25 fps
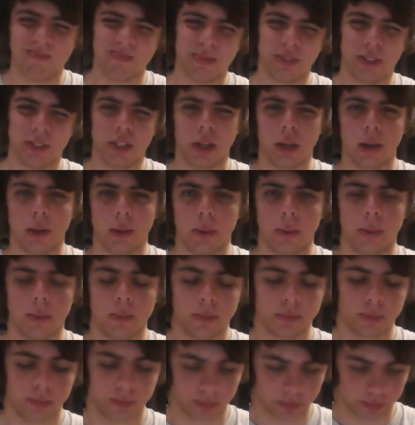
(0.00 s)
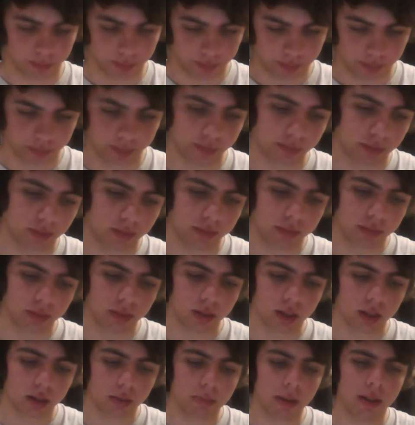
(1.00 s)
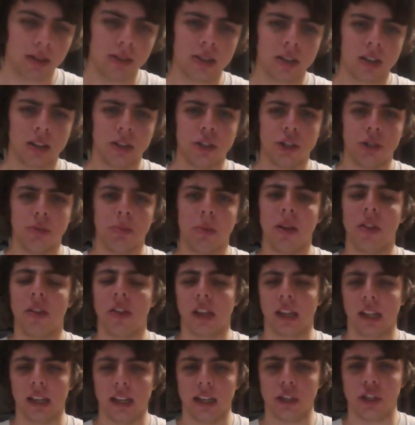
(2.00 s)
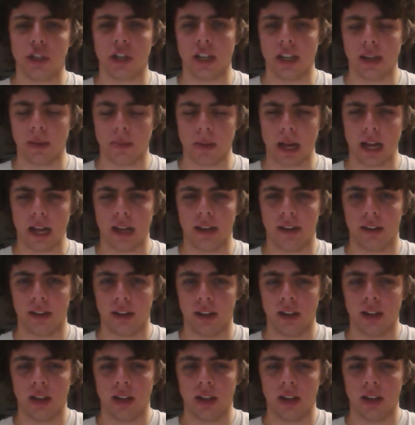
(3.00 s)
So melter guns, you might think initially are bad,